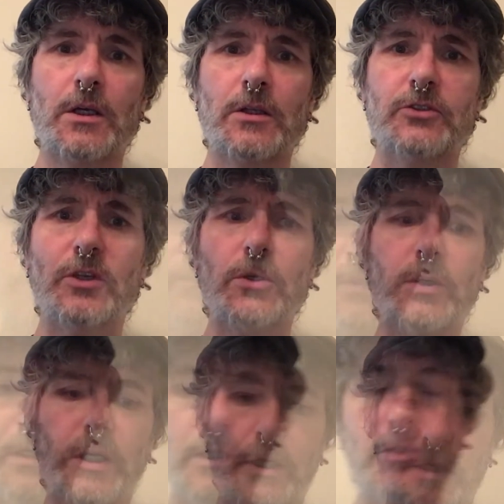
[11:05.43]
So
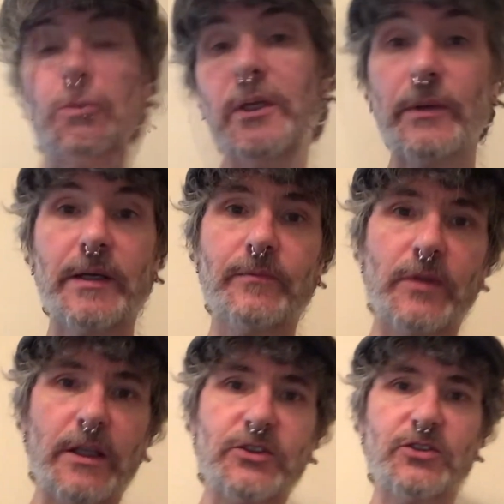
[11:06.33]
anyway,
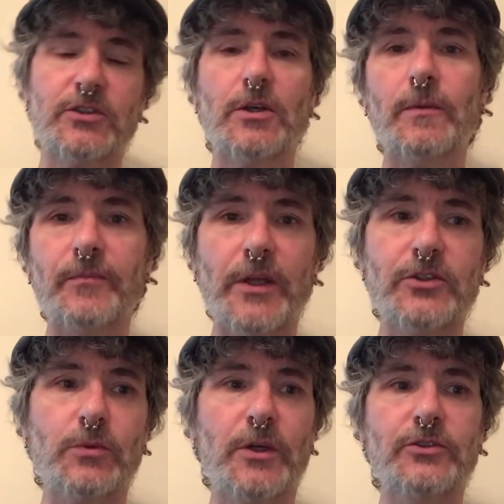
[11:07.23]
that's, I
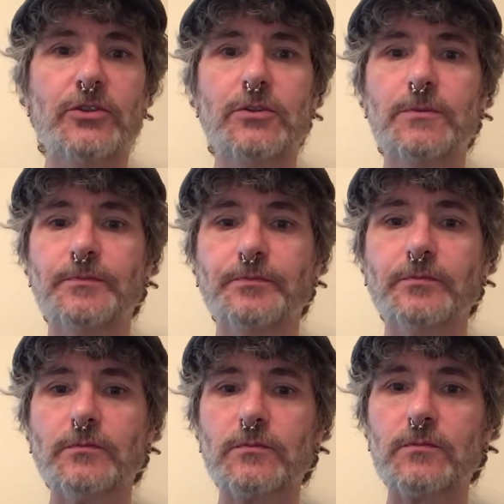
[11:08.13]
just wanted to
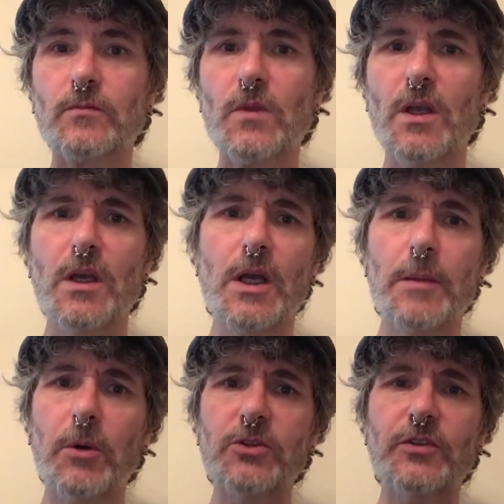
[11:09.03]

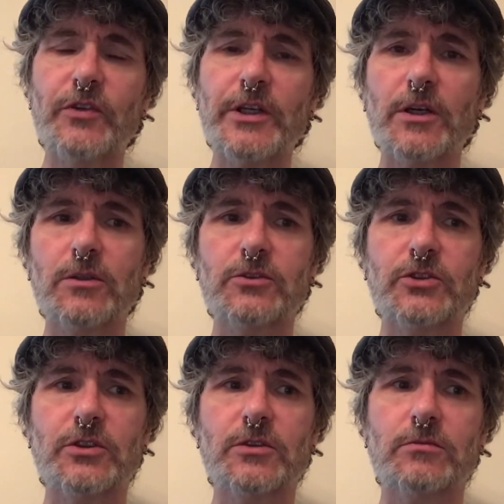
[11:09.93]
post a video
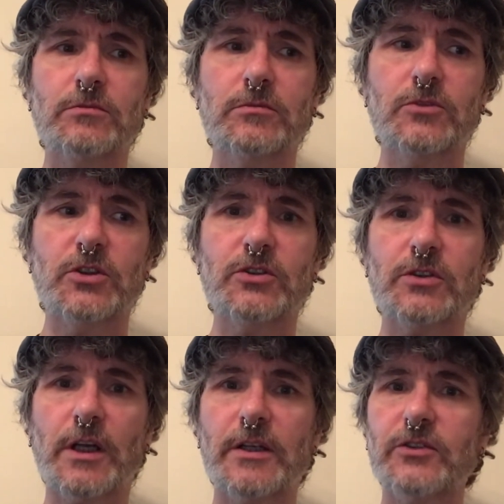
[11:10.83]
to just
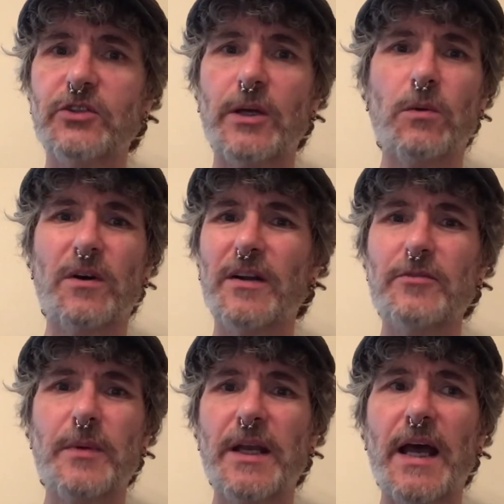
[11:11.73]
kind of say where
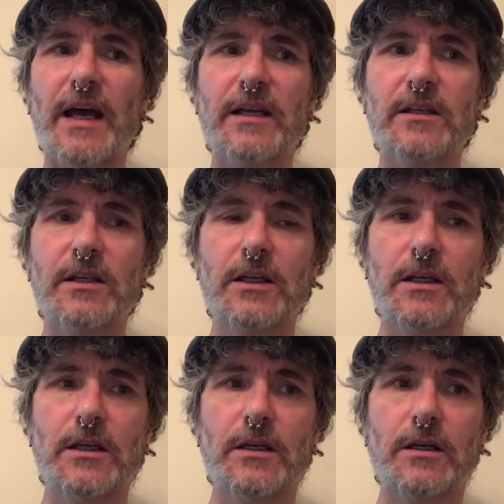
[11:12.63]
I've been at,
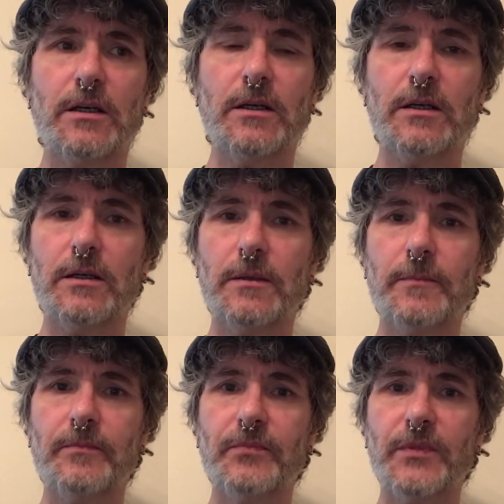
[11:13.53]

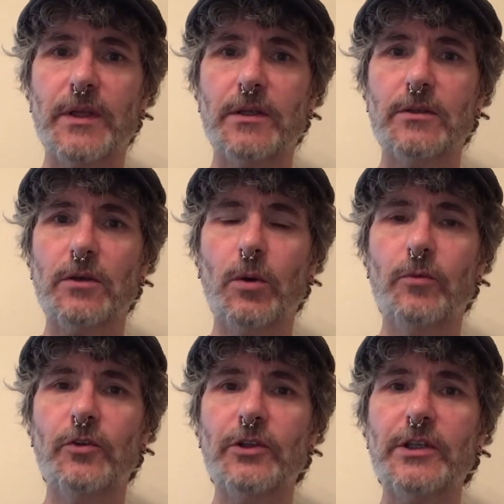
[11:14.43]
and
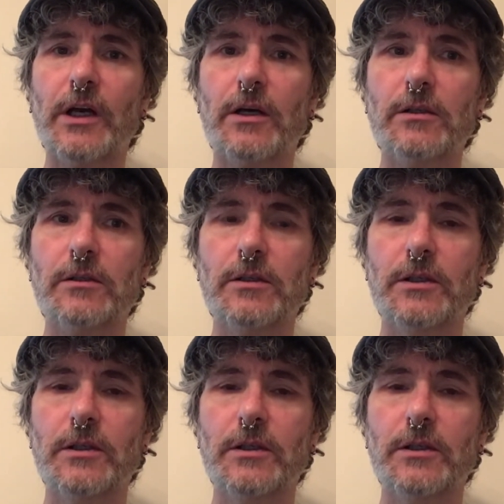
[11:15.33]
hopefully I'll